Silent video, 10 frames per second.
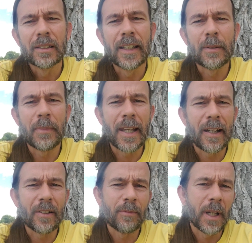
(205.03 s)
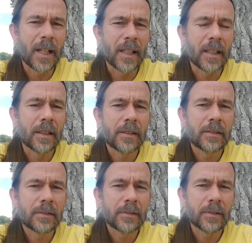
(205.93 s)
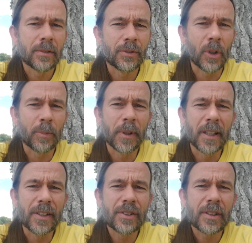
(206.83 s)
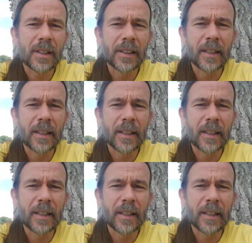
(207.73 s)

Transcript: led me out of my dark place,